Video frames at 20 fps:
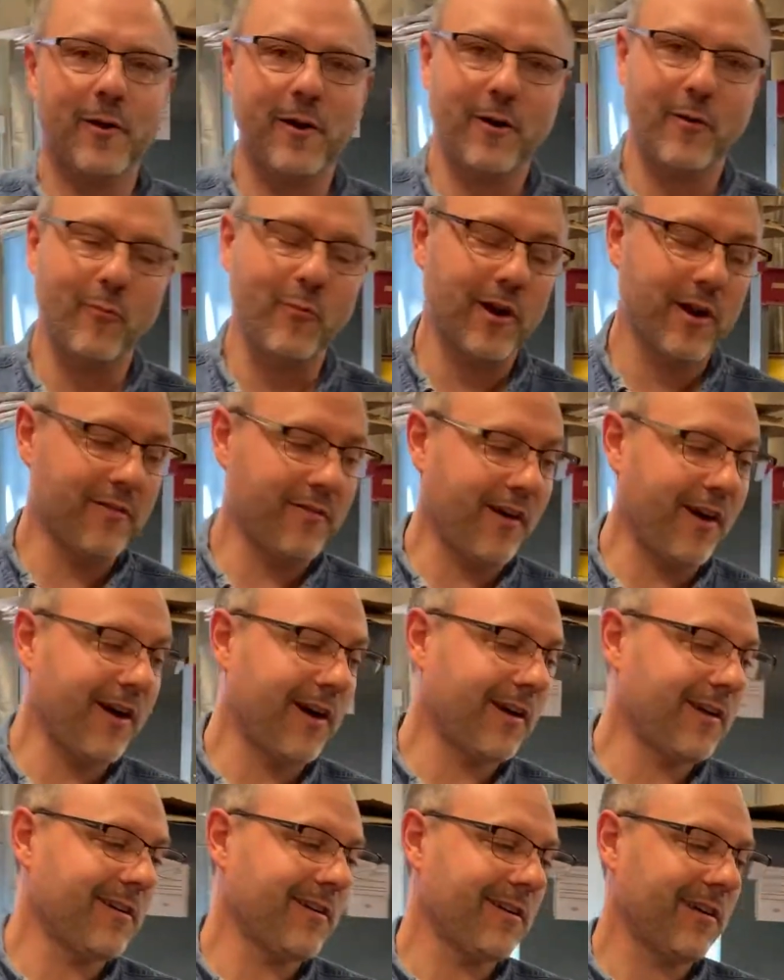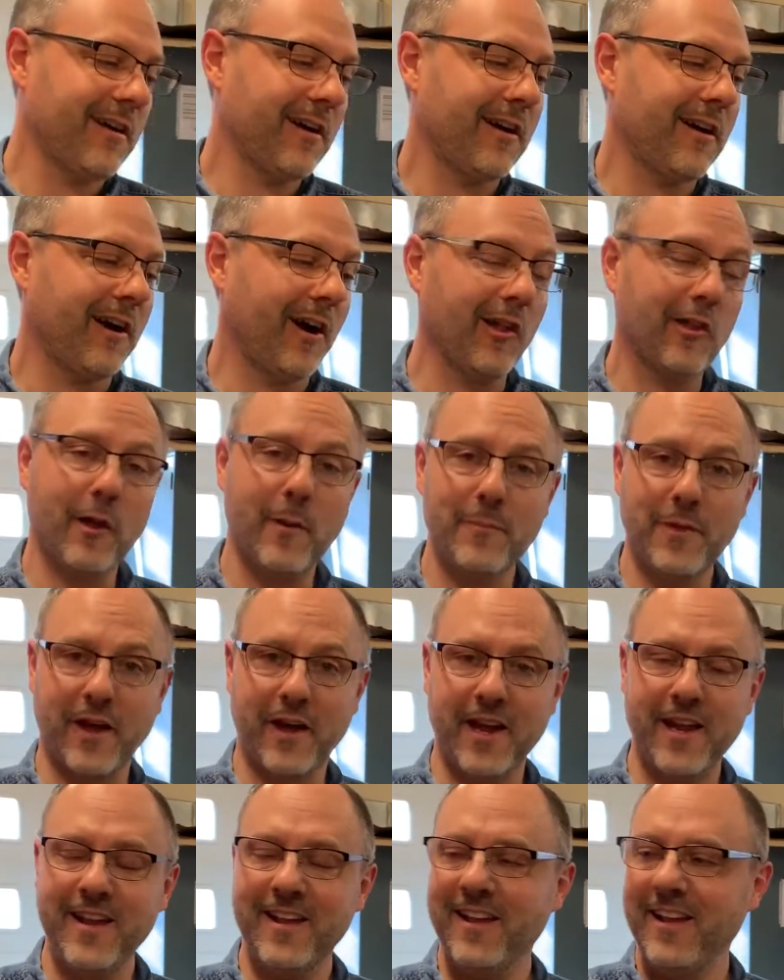uh, one of our uh,
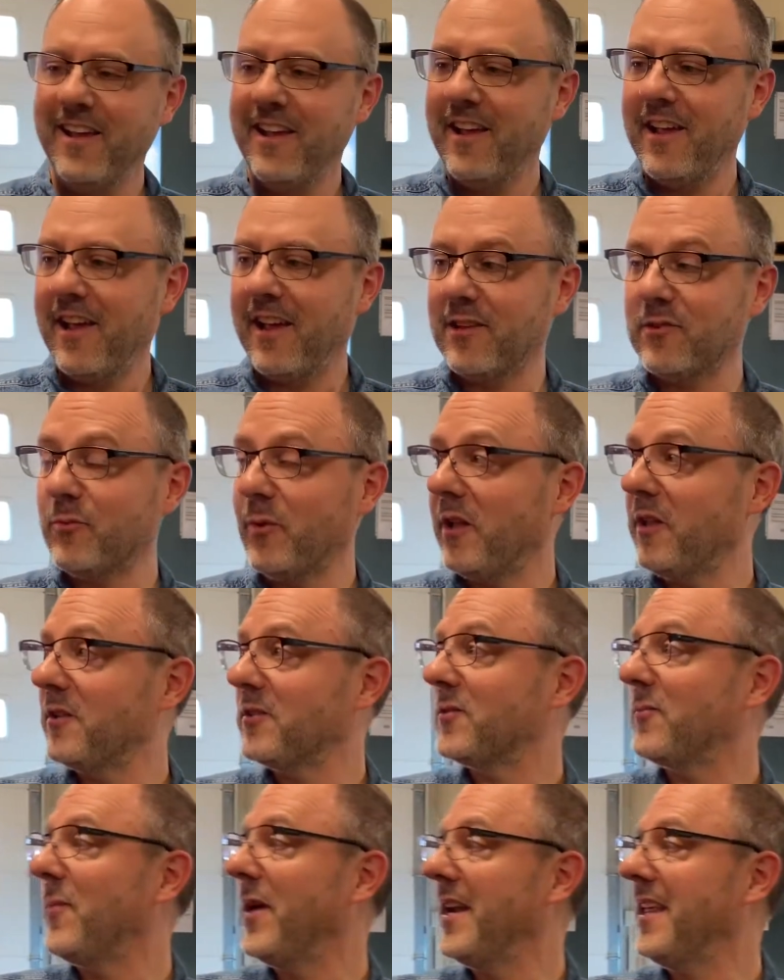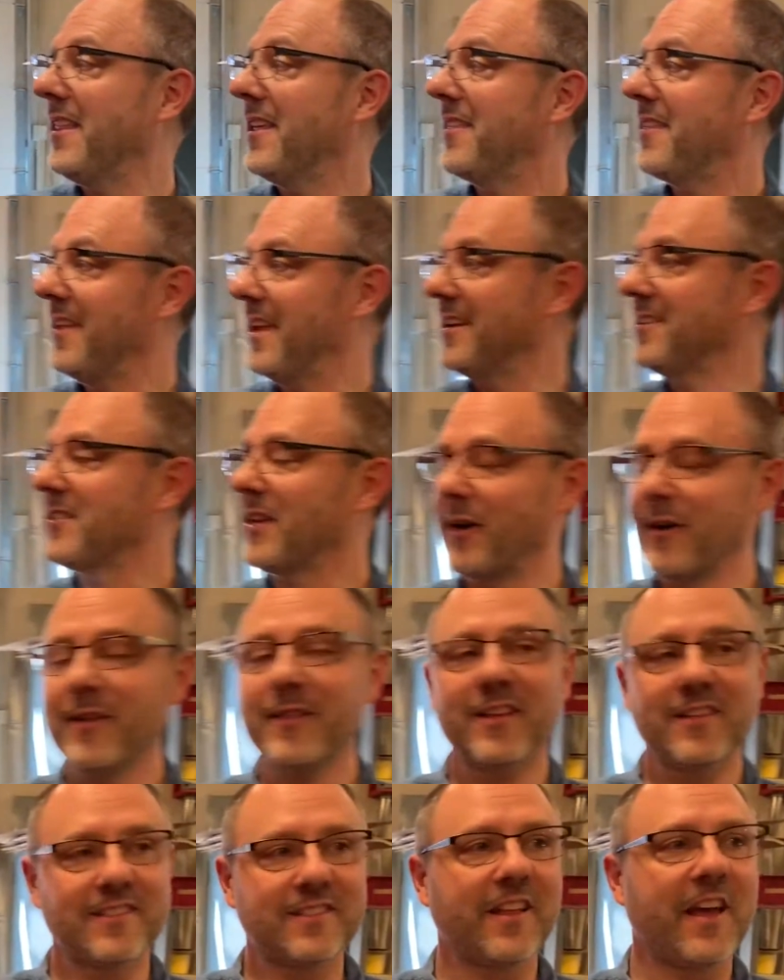alumni, as well as many of the things that are in
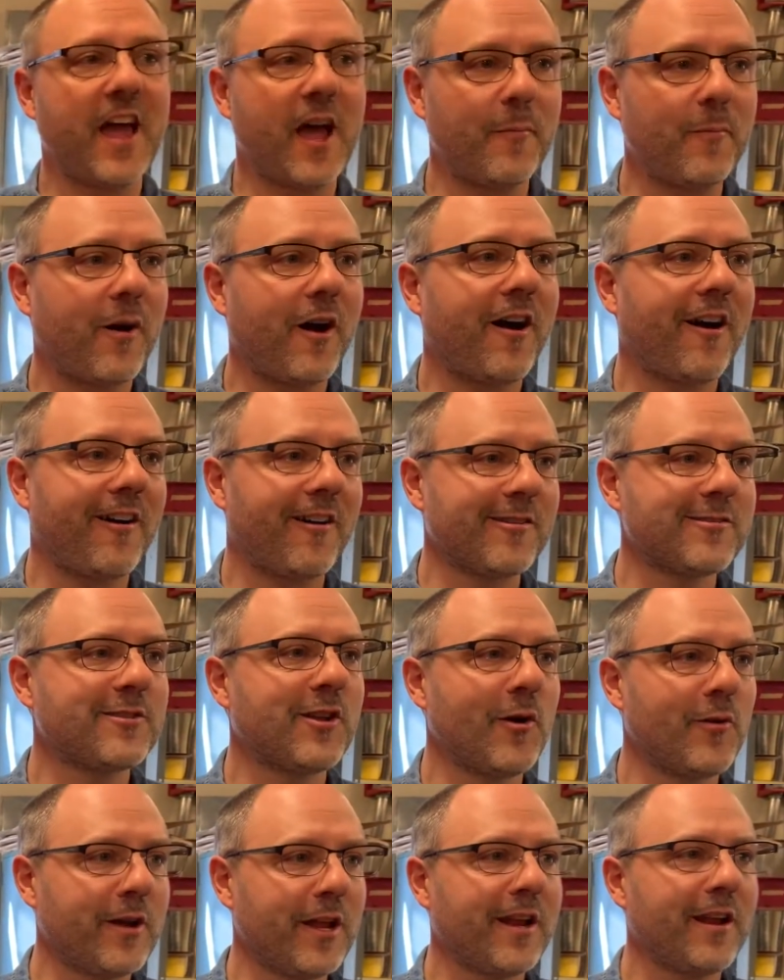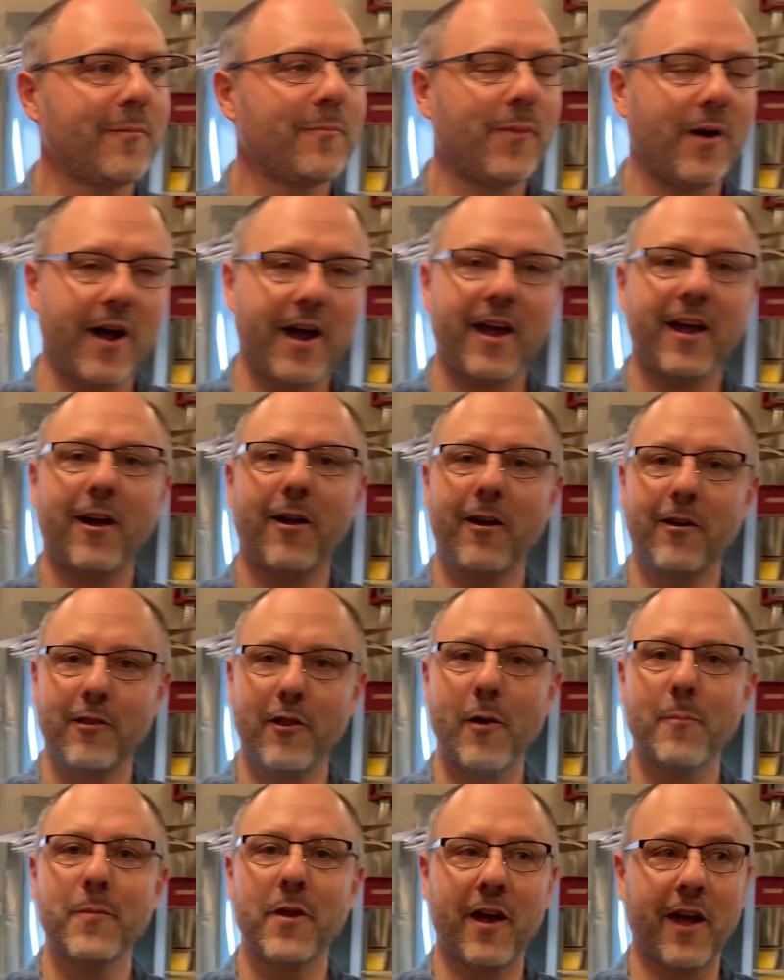this lab are donated by our
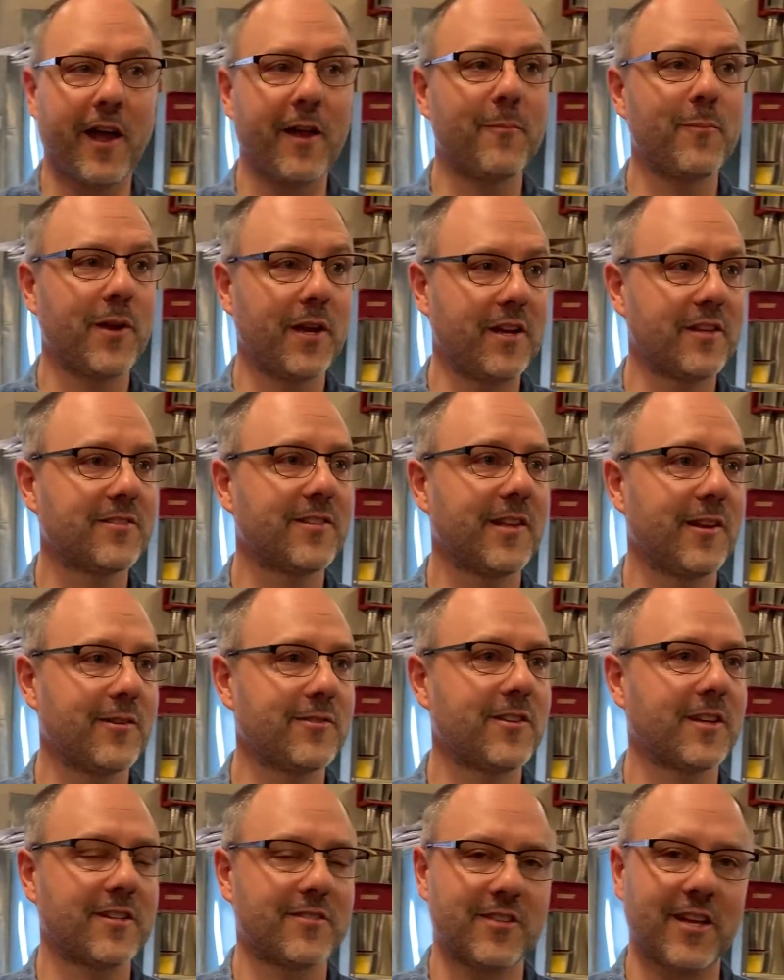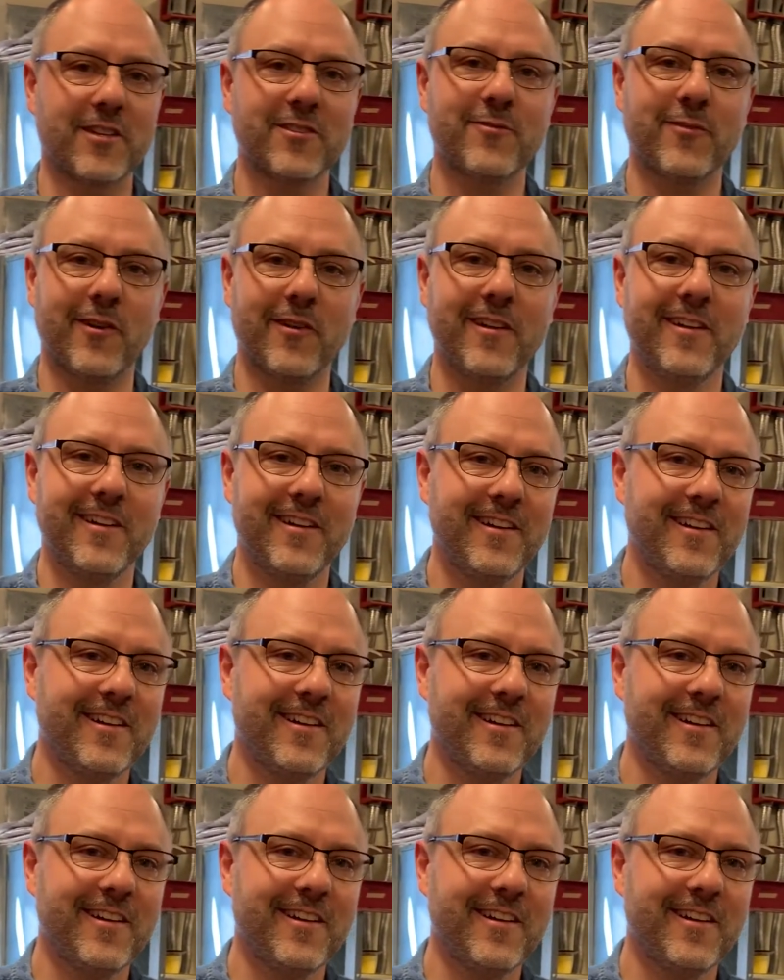alumni because they're successful.